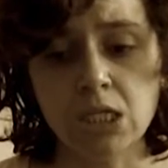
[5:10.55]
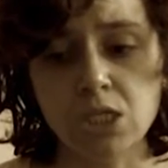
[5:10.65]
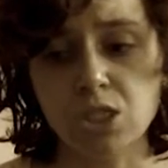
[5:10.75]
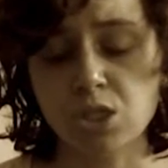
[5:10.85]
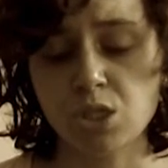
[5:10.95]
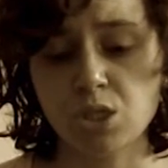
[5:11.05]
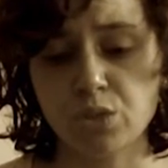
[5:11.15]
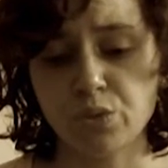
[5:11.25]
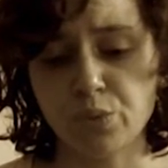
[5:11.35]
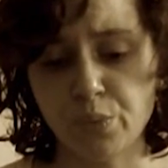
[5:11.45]
just
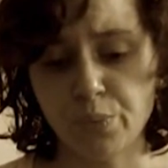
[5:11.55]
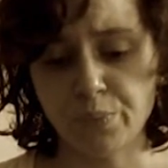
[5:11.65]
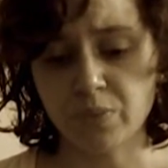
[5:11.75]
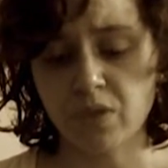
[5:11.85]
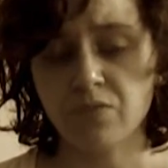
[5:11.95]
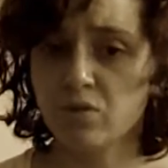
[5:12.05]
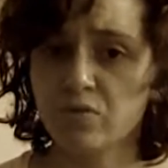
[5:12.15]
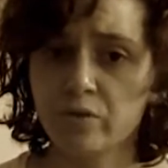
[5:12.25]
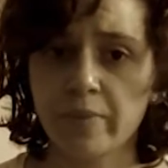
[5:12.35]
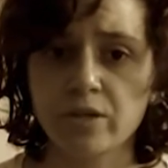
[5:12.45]
to give you
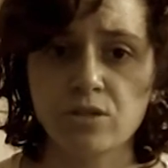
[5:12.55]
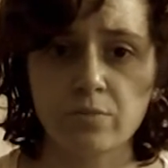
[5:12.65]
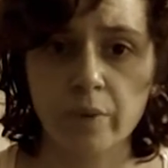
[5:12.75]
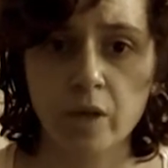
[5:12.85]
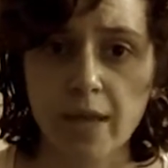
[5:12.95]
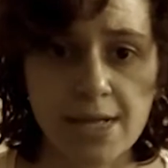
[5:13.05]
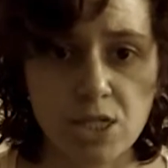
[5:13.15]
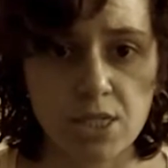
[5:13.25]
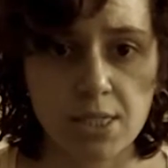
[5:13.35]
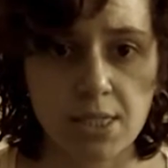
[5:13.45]
information about
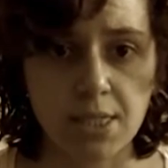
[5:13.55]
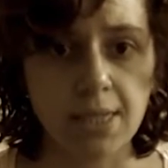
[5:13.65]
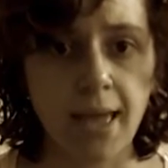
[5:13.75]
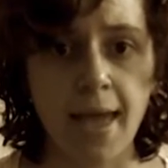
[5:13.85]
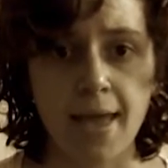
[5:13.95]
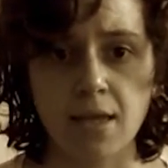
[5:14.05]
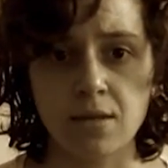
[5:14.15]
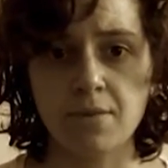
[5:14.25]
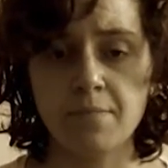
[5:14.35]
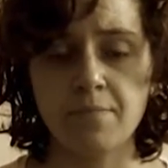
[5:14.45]
AGCT
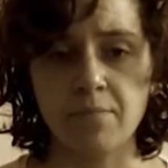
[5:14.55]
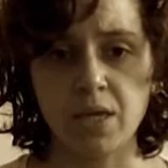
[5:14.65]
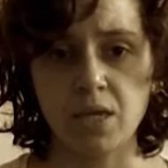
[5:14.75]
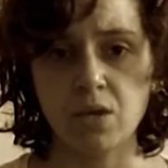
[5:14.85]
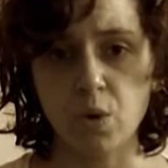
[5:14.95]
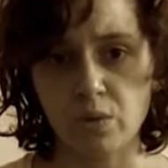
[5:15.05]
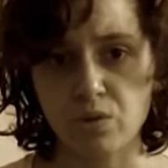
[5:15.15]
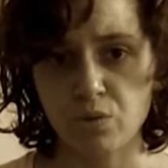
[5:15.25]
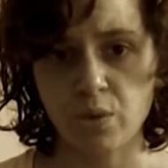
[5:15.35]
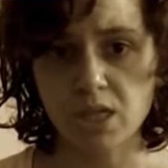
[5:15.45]
and me going
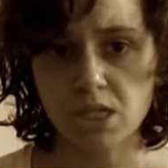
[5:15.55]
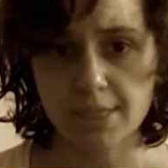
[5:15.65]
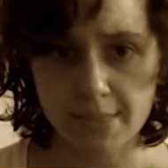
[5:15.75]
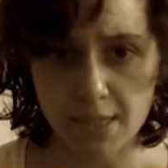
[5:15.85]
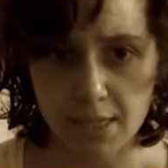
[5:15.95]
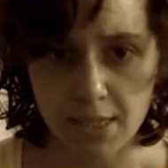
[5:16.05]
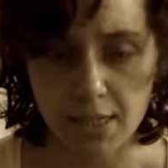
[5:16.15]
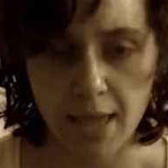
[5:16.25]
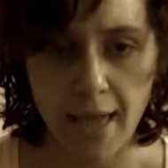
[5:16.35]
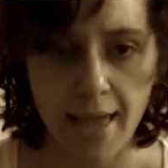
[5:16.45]
through AGCT
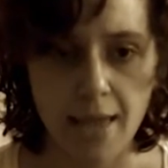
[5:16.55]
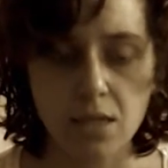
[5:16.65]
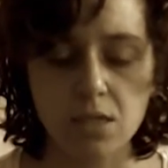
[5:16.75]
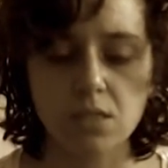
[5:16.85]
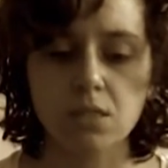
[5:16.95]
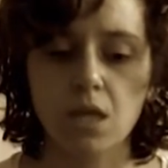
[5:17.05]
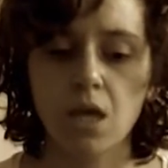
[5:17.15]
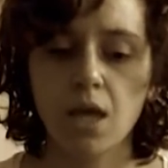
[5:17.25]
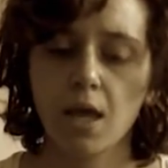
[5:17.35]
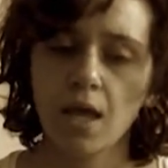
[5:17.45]
and
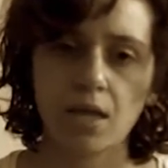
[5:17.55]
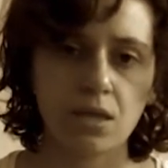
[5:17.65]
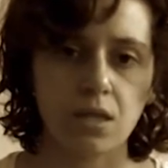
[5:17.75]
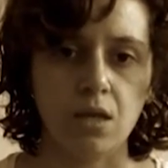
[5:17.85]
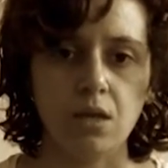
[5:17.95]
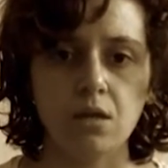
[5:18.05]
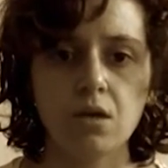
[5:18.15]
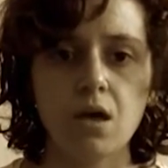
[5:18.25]
anything